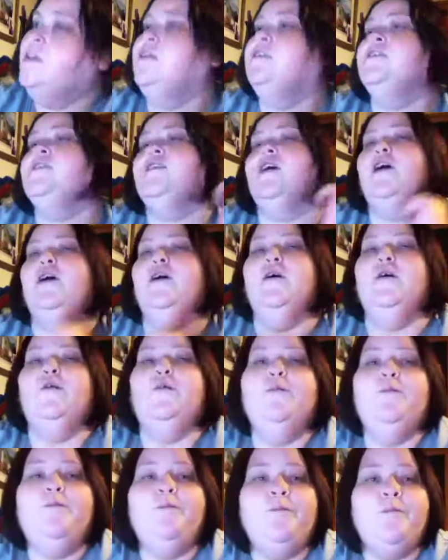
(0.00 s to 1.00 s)

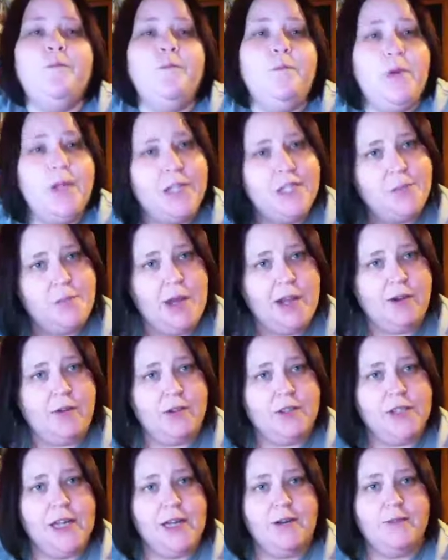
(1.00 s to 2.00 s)
So, but it's back
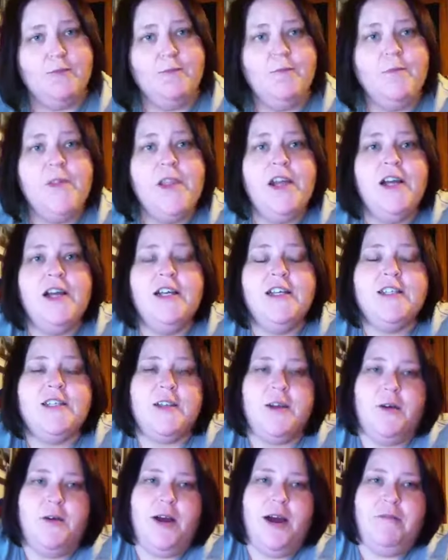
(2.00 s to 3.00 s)
on now.
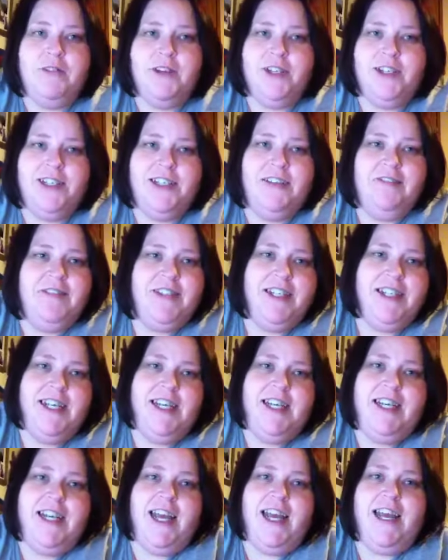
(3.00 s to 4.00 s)
So have a good
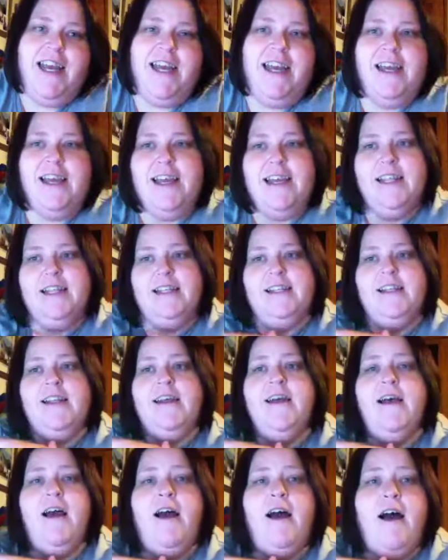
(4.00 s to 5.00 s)
evening, and
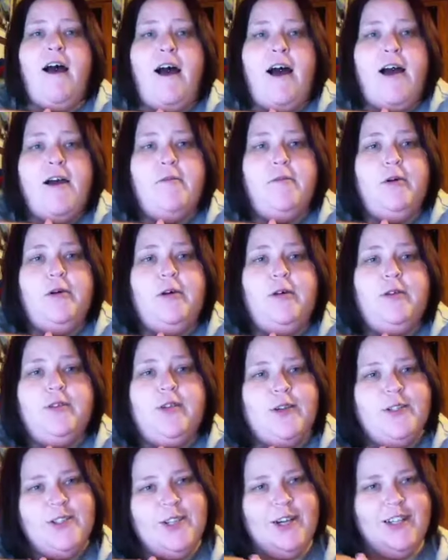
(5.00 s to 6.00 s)
I will
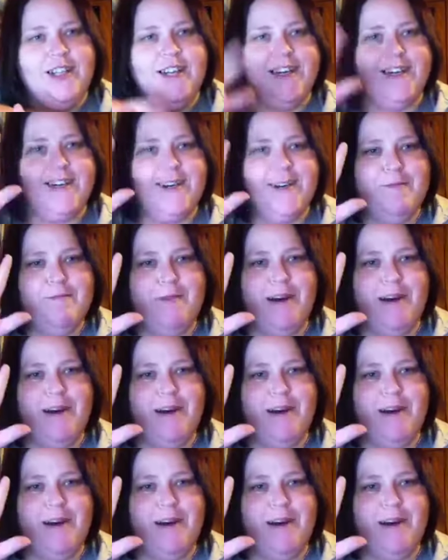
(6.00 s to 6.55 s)
talk to y'all later.